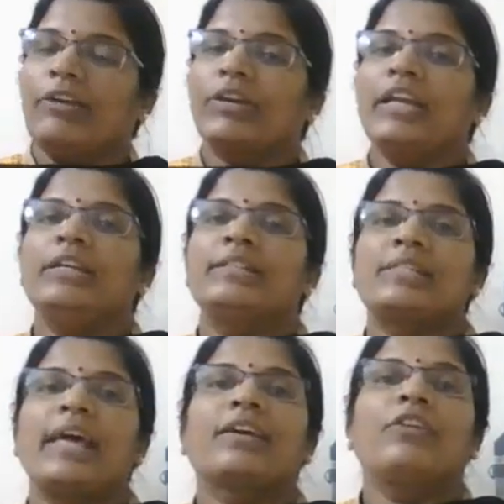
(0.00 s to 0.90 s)
Okay, it's
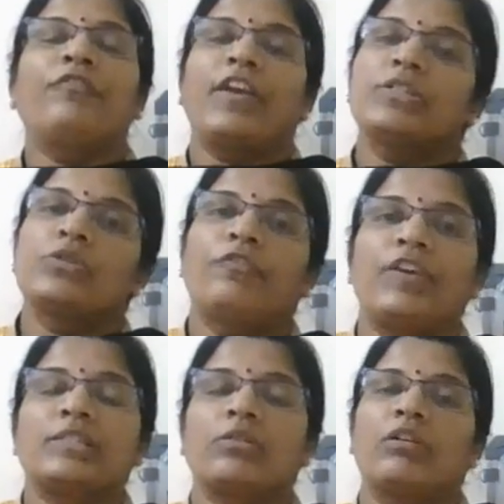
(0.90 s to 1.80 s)
like a
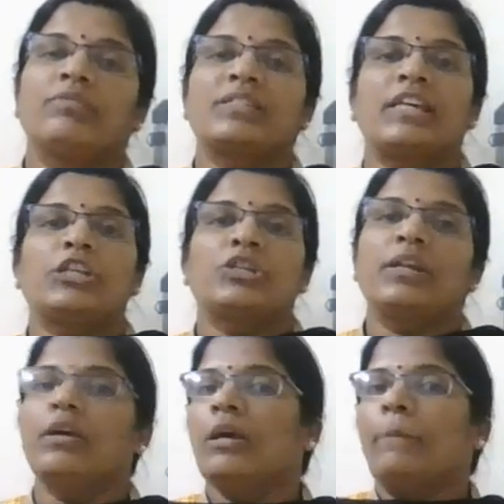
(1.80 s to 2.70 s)
face-to-face conversation.
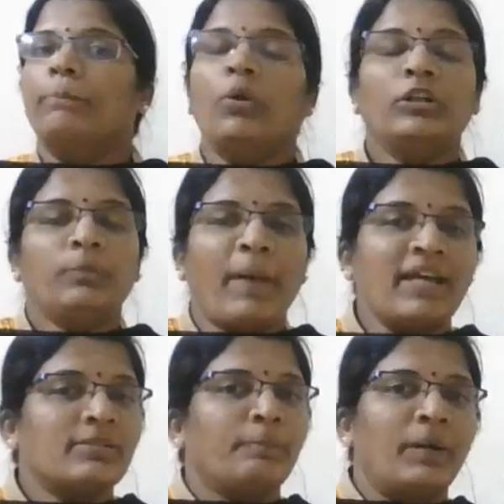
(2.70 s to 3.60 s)
Both
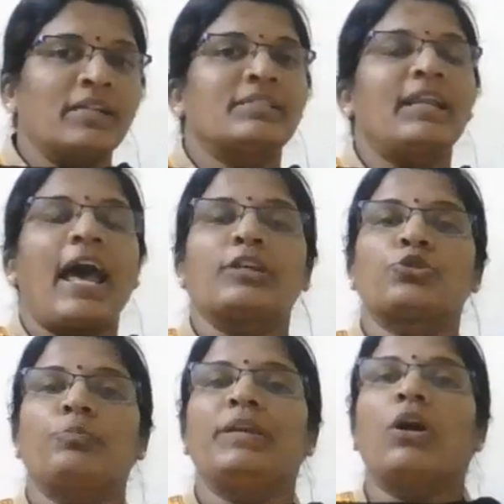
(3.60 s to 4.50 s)
person has
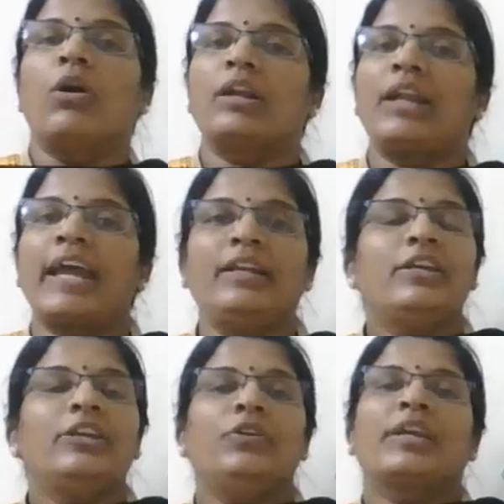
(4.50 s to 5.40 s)
to be online.
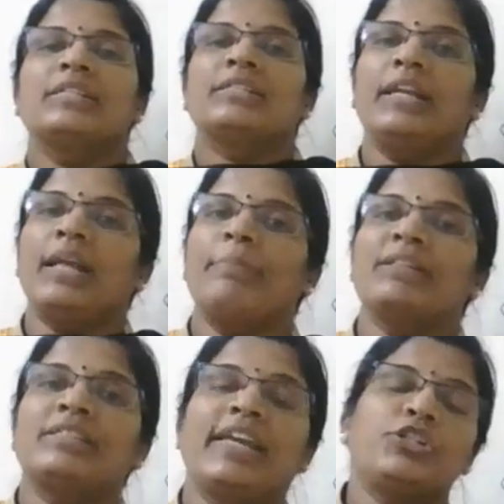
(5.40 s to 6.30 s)
You can send a
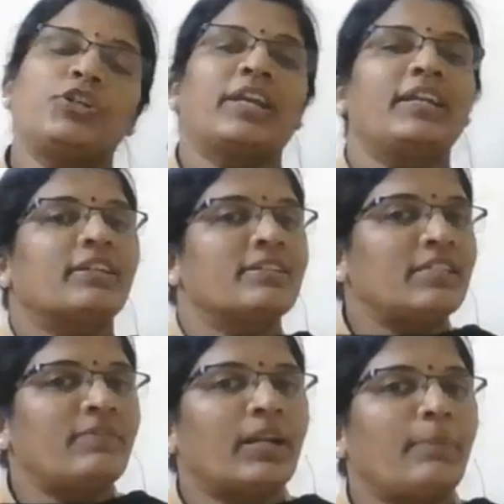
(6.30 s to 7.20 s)
message, you can
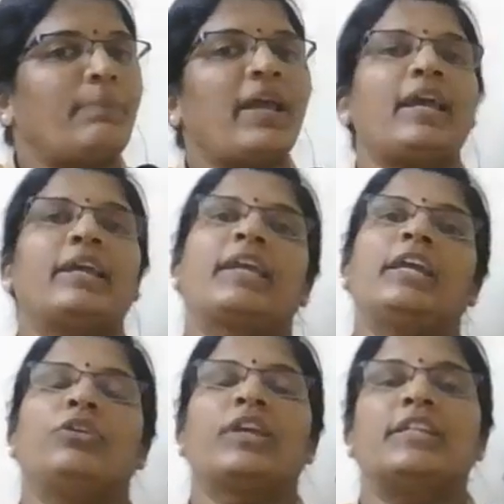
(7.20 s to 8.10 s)
receive a reply,
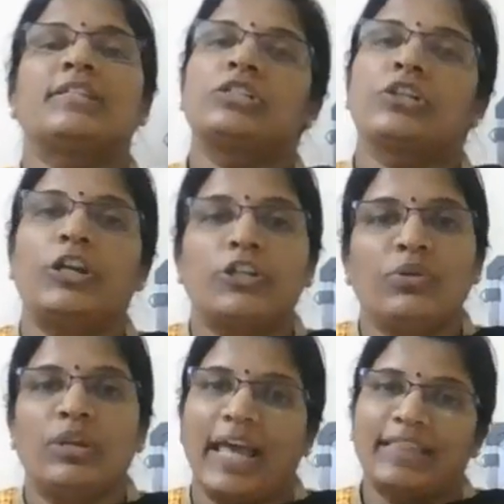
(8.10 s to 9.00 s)
again you can just
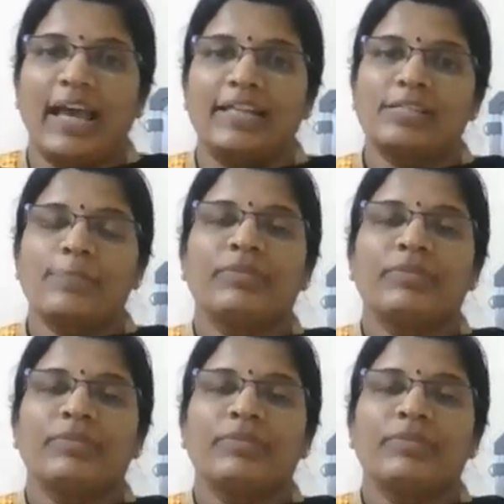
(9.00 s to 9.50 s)
continue like that.